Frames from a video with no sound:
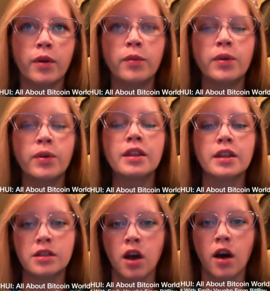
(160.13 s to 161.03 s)
we think
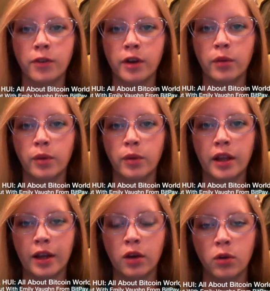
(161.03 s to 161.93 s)
that it's offering a really
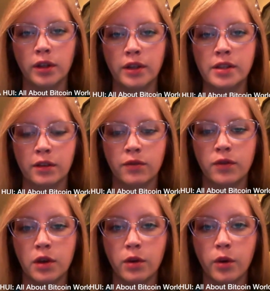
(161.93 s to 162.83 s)
holistic
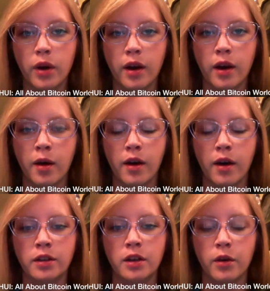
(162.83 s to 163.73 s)
view, of
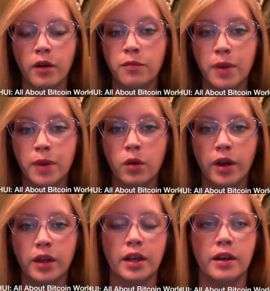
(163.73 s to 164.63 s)
Bitcoin,